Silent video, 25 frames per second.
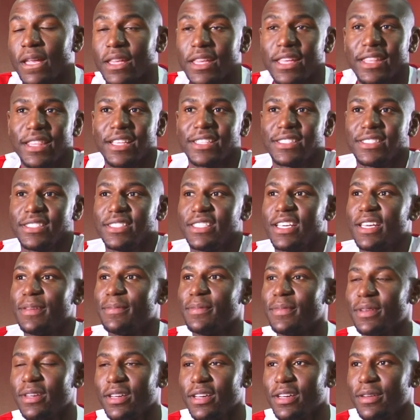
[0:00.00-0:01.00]
Yeah, that's the aim.
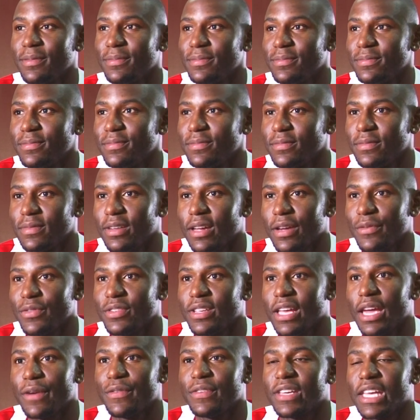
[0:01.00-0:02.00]

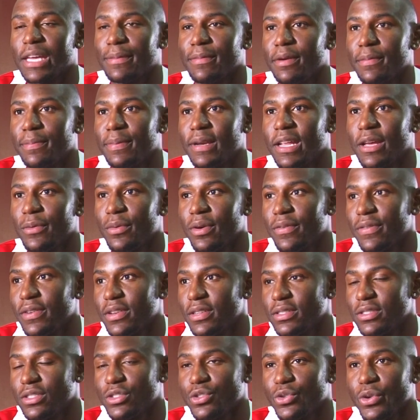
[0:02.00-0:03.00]
Every game I play, whether
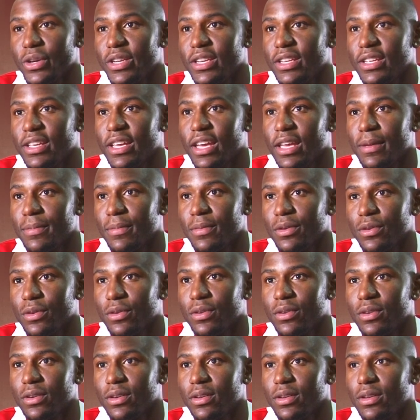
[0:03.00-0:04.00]
it's a training game
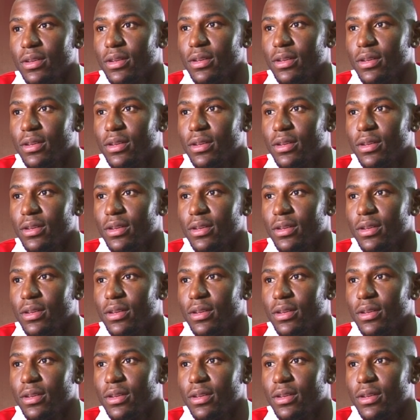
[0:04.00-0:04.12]
or